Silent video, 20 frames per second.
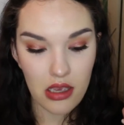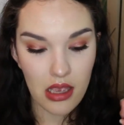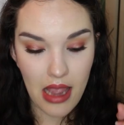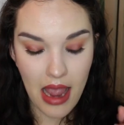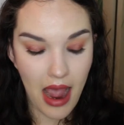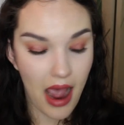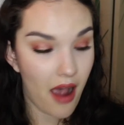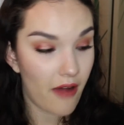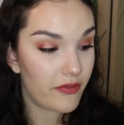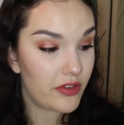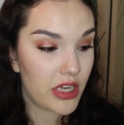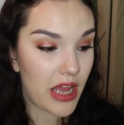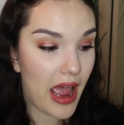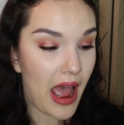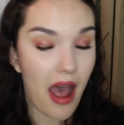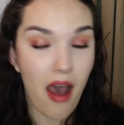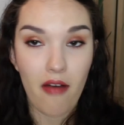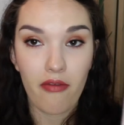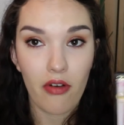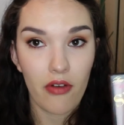have to
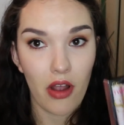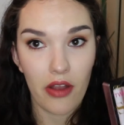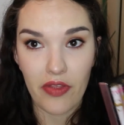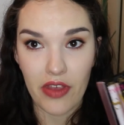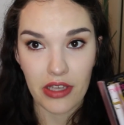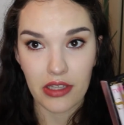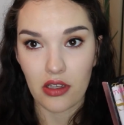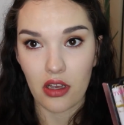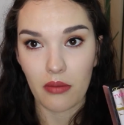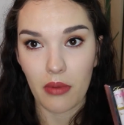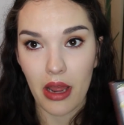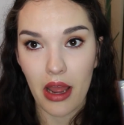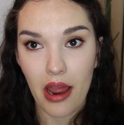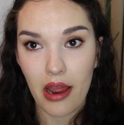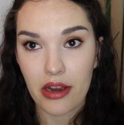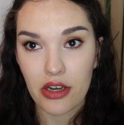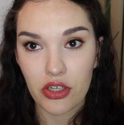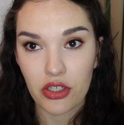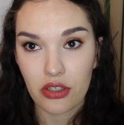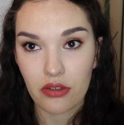have this on my
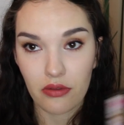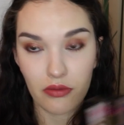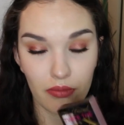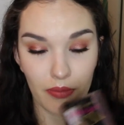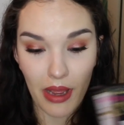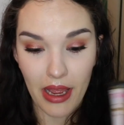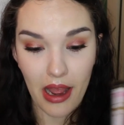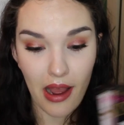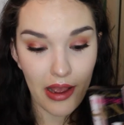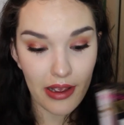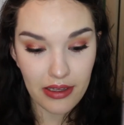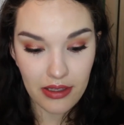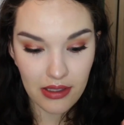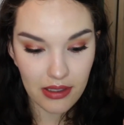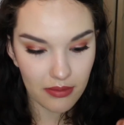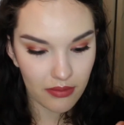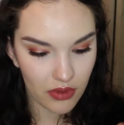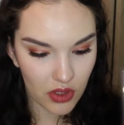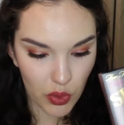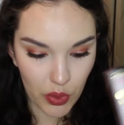eyes. My
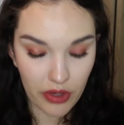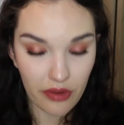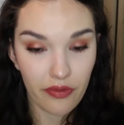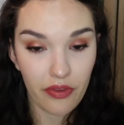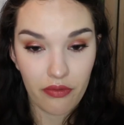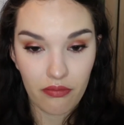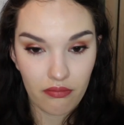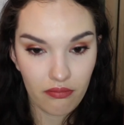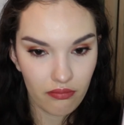eyes sort of,